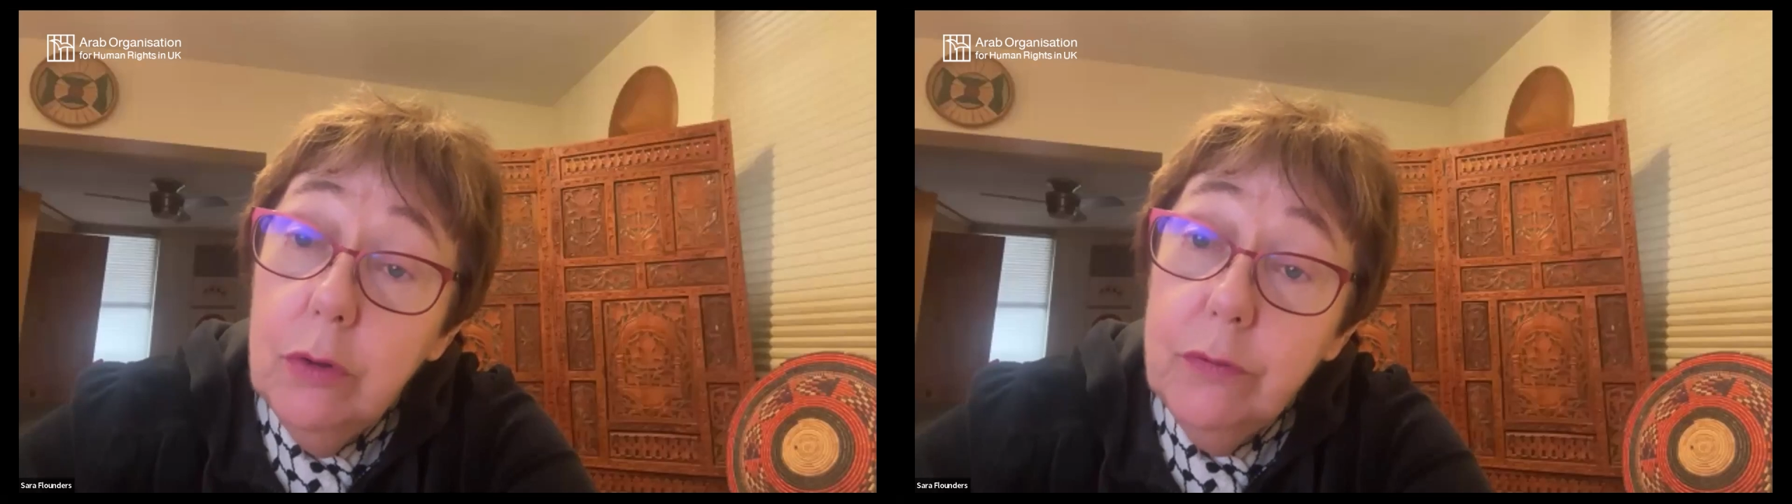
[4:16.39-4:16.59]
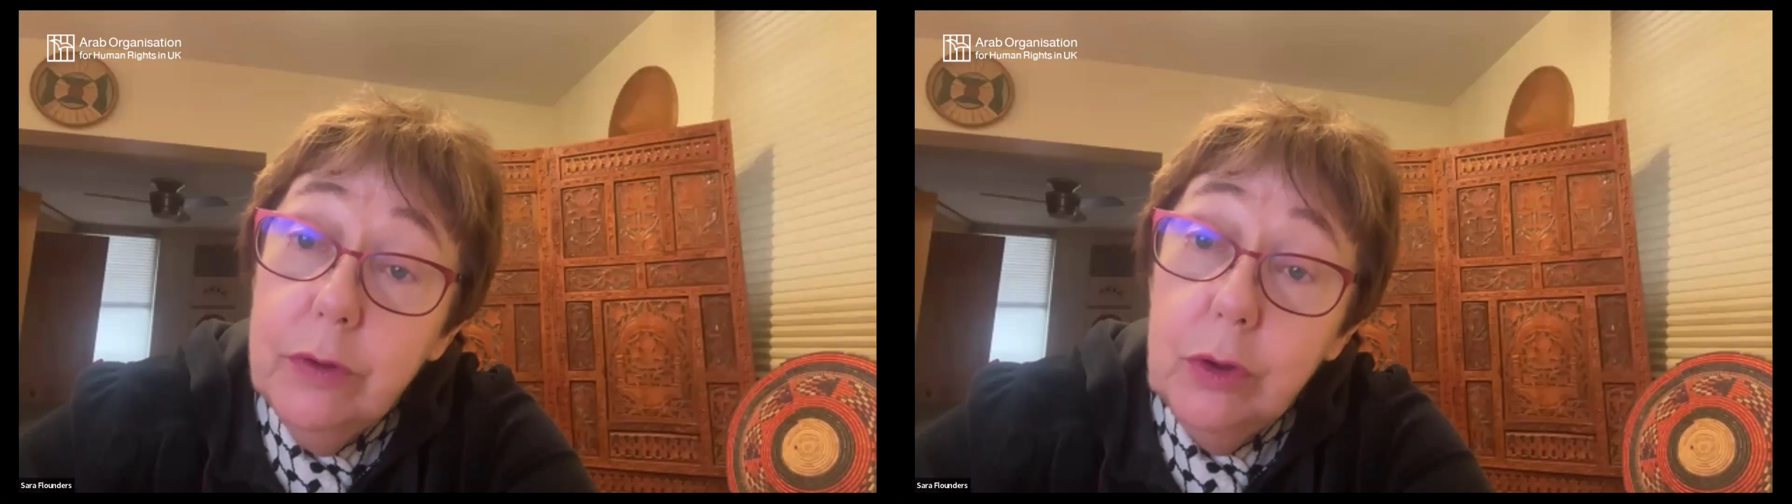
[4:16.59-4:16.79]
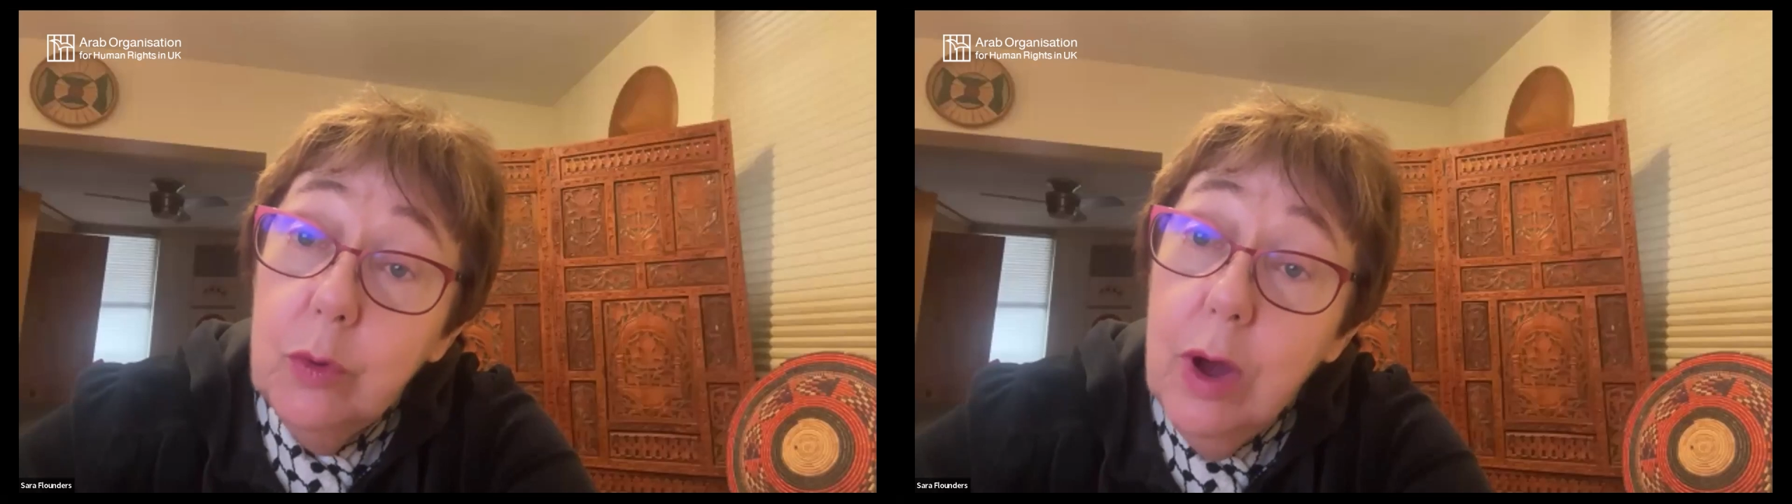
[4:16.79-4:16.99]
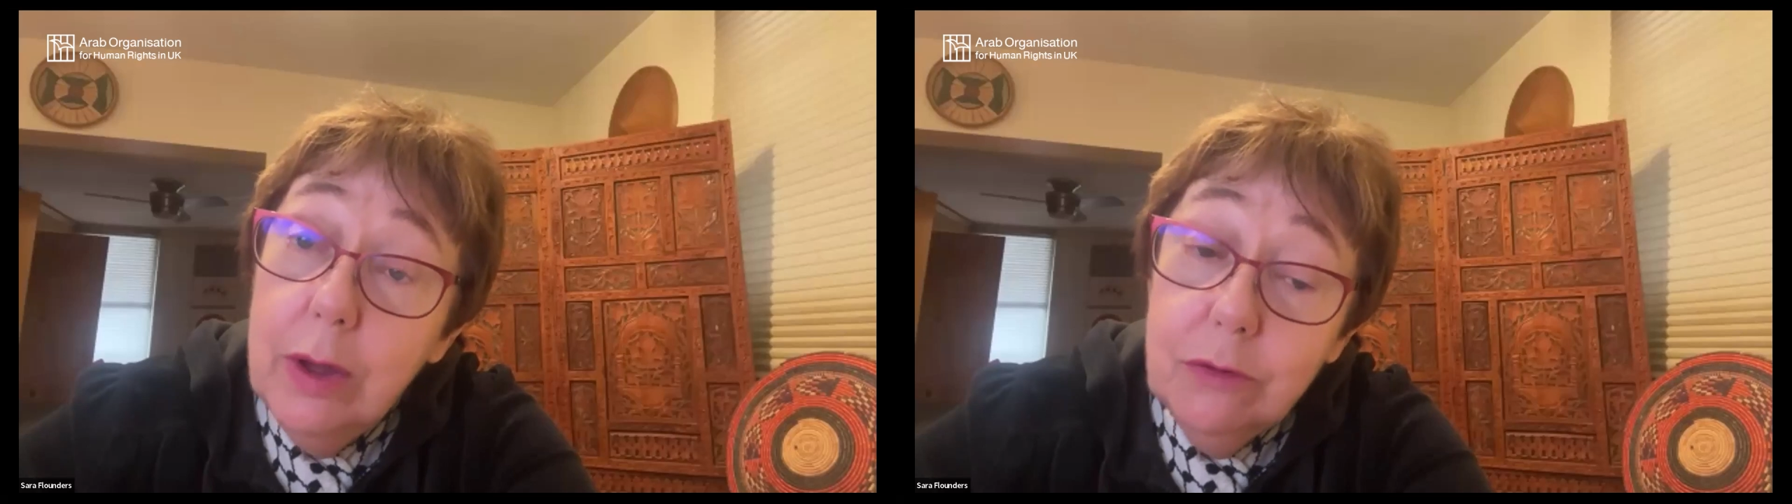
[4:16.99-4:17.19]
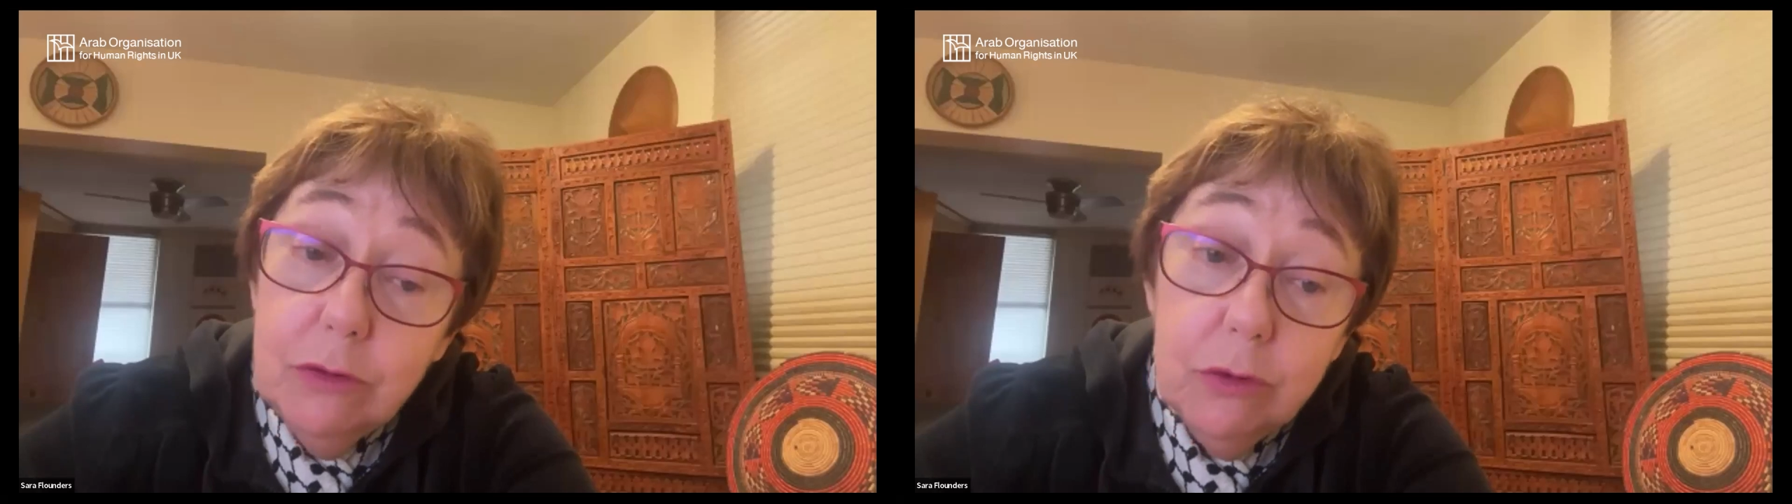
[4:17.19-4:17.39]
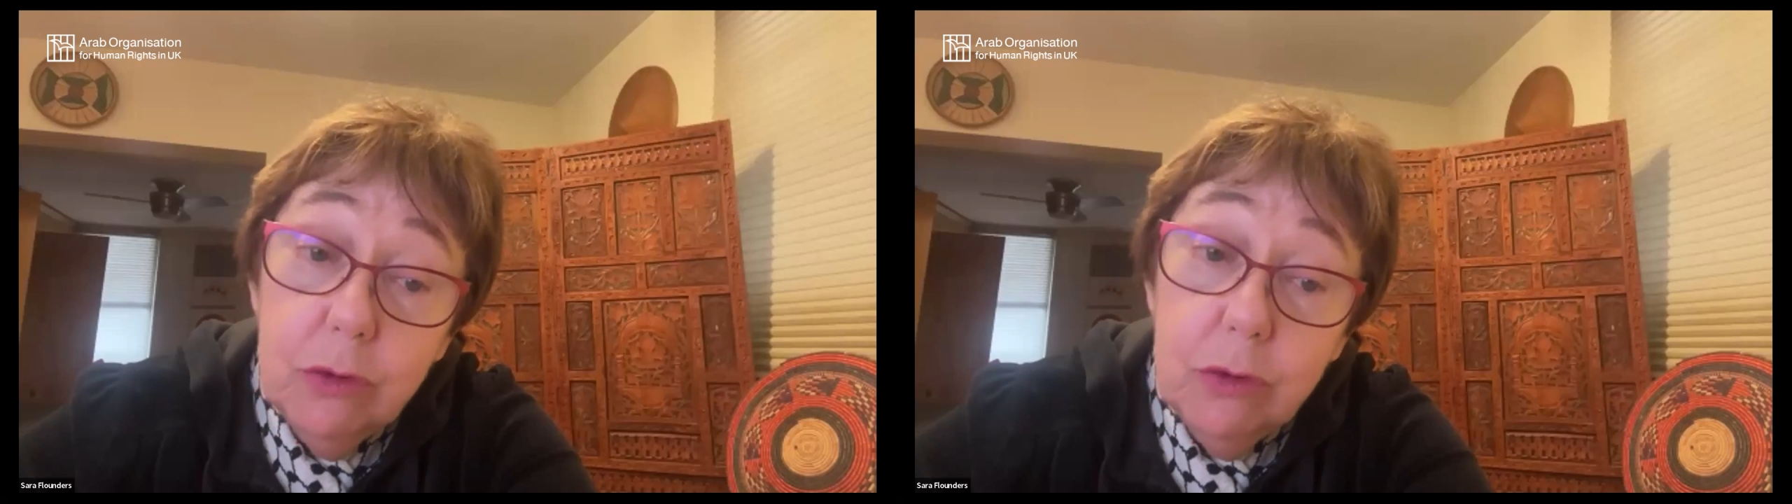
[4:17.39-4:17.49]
on the US